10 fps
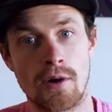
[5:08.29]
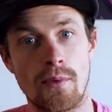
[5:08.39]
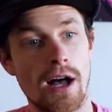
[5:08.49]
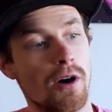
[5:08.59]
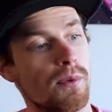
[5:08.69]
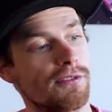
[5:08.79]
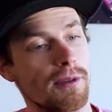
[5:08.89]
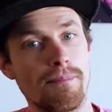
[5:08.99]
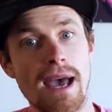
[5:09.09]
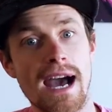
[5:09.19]
Well, with the
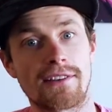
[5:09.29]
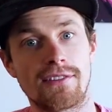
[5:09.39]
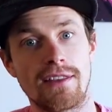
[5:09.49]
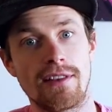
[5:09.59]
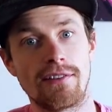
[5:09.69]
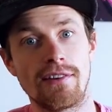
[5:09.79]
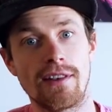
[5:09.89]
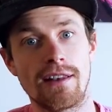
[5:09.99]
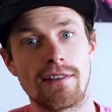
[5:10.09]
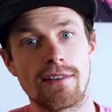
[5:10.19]
Max, this
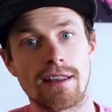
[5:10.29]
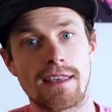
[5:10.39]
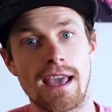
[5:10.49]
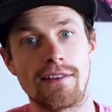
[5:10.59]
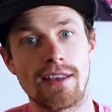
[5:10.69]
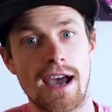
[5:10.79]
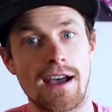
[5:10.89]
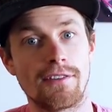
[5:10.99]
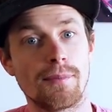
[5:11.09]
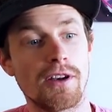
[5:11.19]
isn't the case
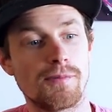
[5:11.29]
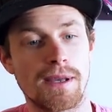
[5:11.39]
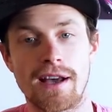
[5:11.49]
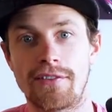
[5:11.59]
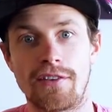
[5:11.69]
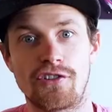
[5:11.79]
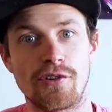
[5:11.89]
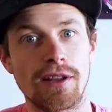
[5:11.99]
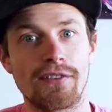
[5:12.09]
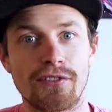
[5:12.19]
as much because it's
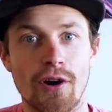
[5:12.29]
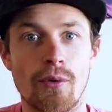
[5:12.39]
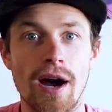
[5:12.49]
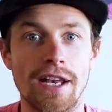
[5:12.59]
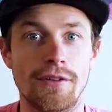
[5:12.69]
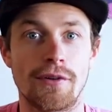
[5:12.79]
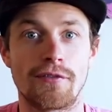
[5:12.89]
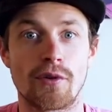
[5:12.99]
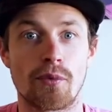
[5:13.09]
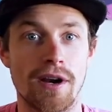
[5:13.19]
shooting so wide, you don't
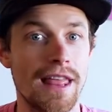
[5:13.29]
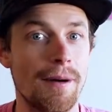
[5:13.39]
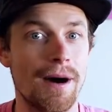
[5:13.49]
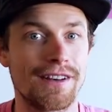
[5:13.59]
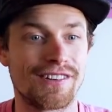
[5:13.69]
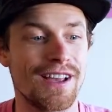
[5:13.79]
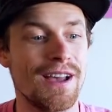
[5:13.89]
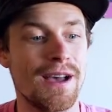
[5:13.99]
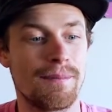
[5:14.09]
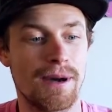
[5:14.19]
have to worry that much,
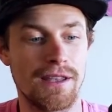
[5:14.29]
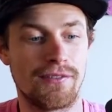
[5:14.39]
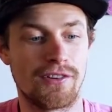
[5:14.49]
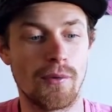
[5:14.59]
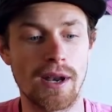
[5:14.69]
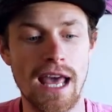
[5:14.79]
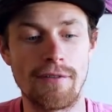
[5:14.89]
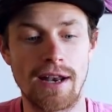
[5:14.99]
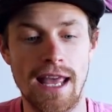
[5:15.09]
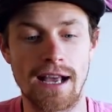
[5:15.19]
but you still want to have
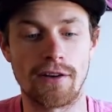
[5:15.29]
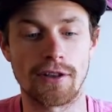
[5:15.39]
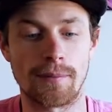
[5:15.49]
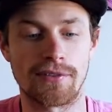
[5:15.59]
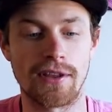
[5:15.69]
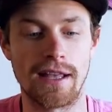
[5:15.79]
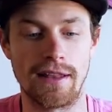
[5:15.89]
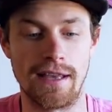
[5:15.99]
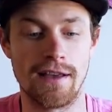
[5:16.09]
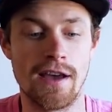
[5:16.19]
it angled up
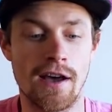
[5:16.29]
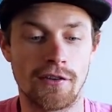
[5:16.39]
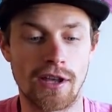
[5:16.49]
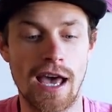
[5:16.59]
slightly. So